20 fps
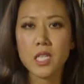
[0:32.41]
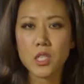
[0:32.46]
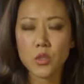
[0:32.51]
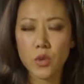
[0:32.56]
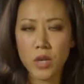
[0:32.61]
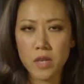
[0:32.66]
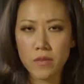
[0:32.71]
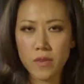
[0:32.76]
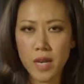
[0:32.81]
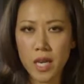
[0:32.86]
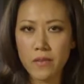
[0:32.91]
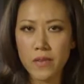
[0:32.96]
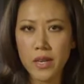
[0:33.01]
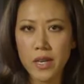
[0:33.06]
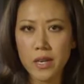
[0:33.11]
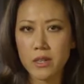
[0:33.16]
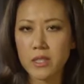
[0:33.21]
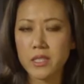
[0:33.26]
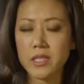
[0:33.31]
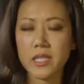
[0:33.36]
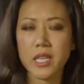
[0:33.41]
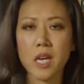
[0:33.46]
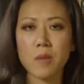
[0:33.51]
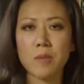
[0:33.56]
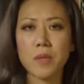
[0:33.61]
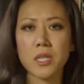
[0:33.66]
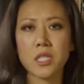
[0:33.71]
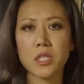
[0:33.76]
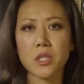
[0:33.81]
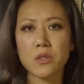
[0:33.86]
Join Five Acres in
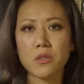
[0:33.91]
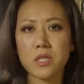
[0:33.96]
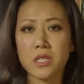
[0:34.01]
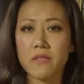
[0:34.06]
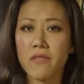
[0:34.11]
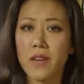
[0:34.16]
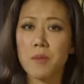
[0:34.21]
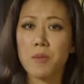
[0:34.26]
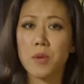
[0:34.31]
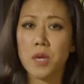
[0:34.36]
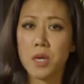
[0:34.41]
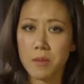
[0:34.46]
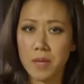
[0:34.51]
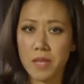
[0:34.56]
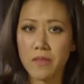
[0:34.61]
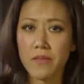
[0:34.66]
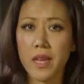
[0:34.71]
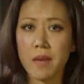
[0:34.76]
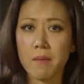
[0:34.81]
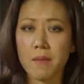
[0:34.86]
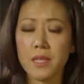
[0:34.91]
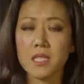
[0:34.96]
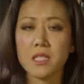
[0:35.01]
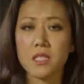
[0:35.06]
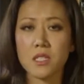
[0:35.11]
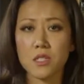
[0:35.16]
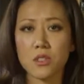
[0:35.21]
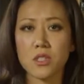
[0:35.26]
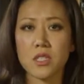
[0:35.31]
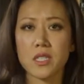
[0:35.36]
helping children to find permanent family
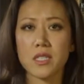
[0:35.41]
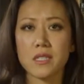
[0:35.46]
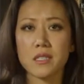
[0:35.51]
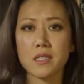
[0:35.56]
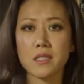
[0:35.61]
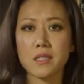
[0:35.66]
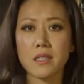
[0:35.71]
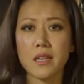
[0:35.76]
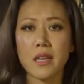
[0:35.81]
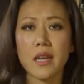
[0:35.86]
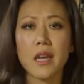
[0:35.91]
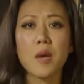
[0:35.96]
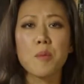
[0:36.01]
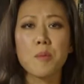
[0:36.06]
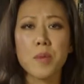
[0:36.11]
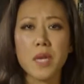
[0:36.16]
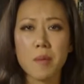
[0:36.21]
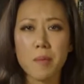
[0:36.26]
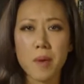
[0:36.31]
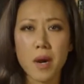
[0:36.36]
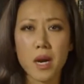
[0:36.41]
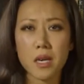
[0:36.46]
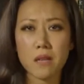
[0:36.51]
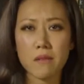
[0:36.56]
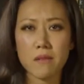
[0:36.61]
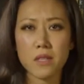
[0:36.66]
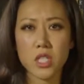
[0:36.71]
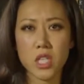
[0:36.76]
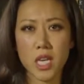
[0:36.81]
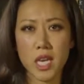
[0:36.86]
solutions. Be a part
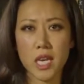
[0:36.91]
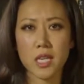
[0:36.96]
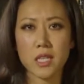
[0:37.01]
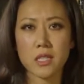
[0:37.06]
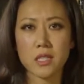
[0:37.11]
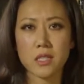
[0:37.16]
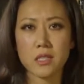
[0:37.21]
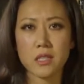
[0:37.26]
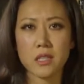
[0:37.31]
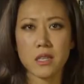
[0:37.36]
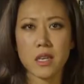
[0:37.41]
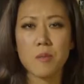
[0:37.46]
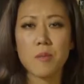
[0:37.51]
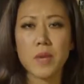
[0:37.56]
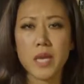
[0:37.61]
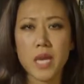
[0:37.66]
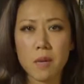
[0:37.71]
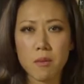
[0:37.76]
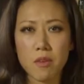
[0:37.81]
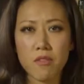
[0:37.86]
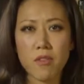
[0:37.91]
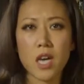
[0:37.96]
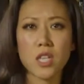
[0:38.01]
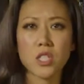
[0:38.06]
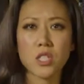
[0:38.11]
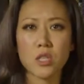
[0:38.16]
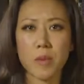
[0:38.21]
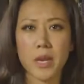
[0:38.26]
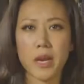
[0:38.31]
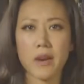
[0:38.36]
of the change. Become a
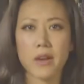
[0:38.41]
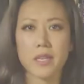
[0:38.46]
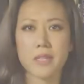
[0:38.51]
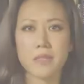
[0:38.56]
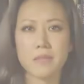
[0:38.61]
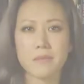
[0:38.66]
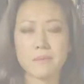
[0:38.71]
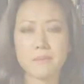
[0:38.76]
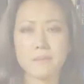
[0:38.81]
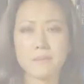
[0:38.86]
foster parent.